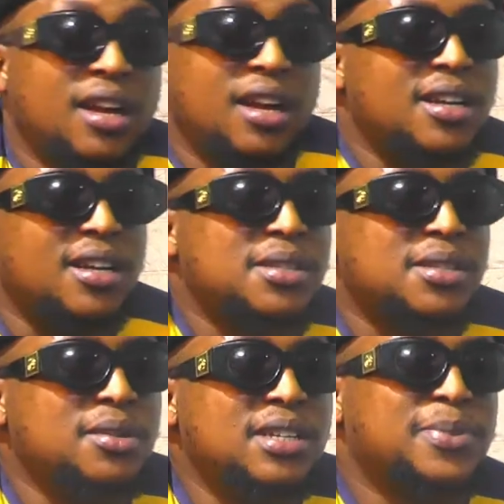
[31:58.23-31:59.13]
So it's
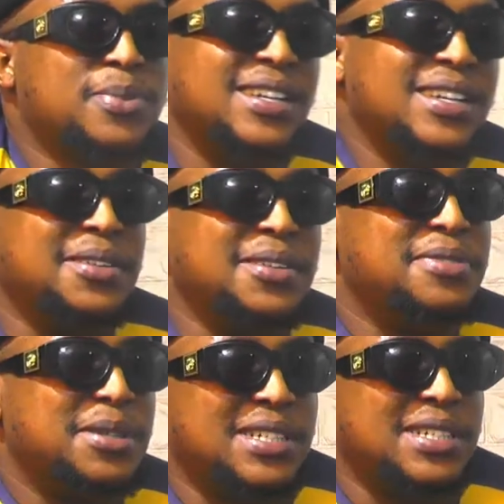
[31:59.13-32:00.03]
going to inspire in
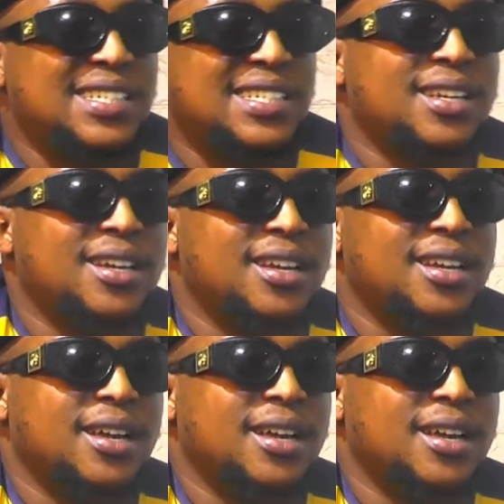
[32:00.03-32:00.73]
different ways. Yeah.